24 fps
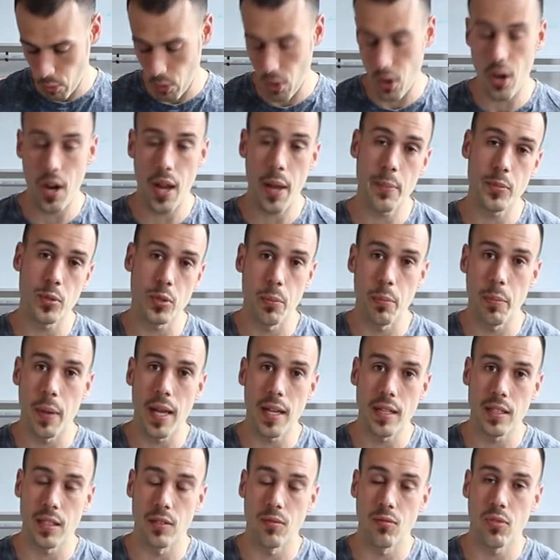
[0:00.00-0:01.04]
where our hips are
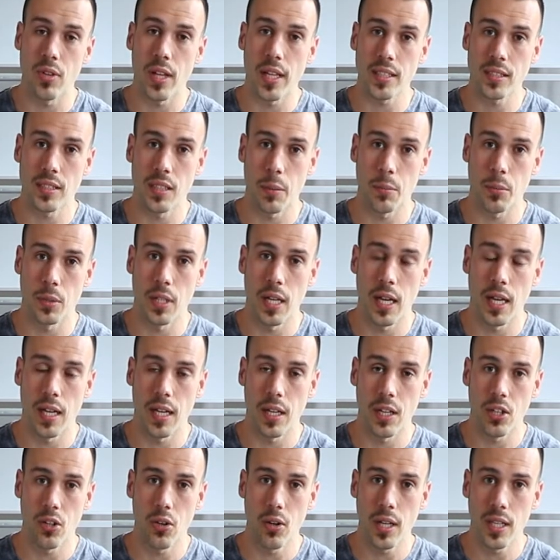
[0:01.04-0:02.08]
bent and flexed up to
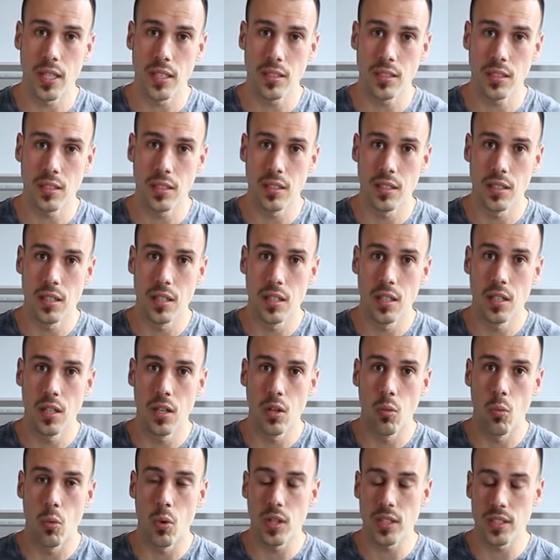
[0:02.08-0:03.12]
90 degrees,
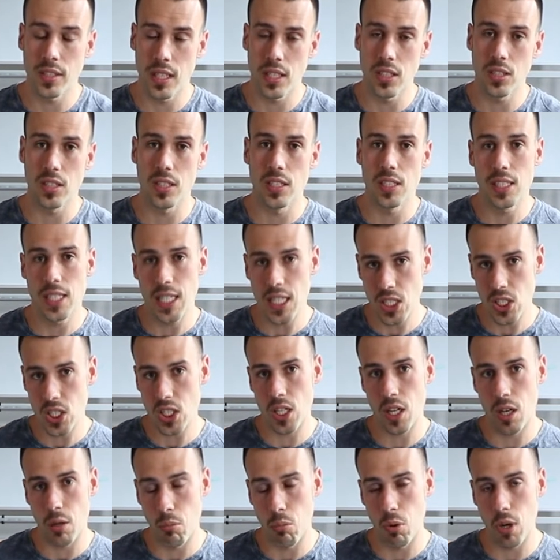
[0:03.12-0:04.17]
we're essentially
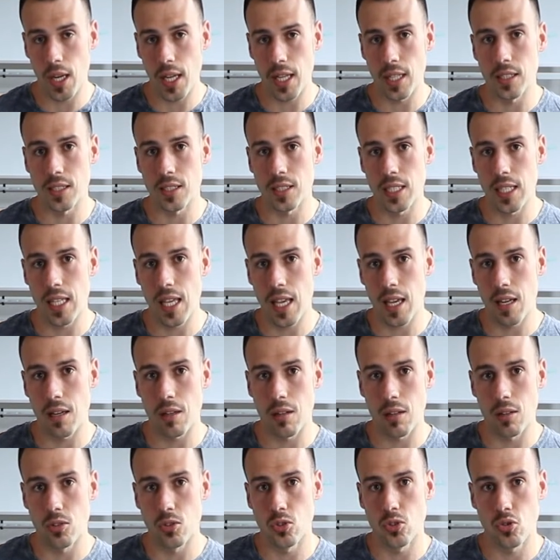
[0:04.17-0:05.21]
teaching our brains to
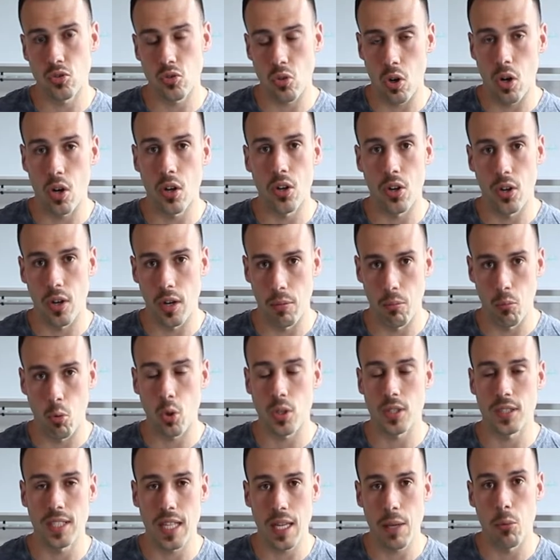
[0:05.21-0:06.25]
get stronger and
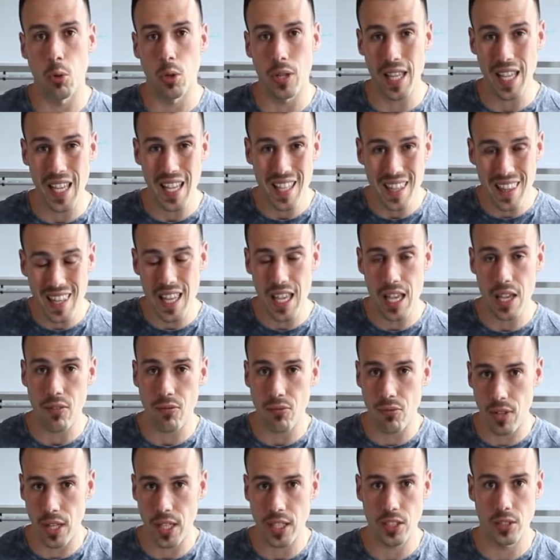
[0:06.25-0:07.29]
more stable in the
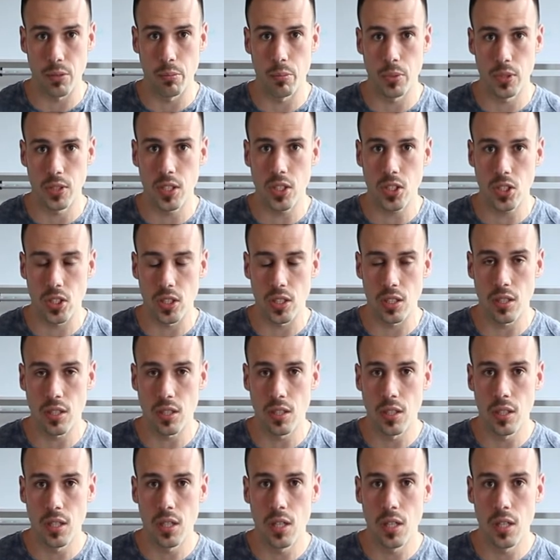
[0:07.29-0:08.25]
hip flexion position,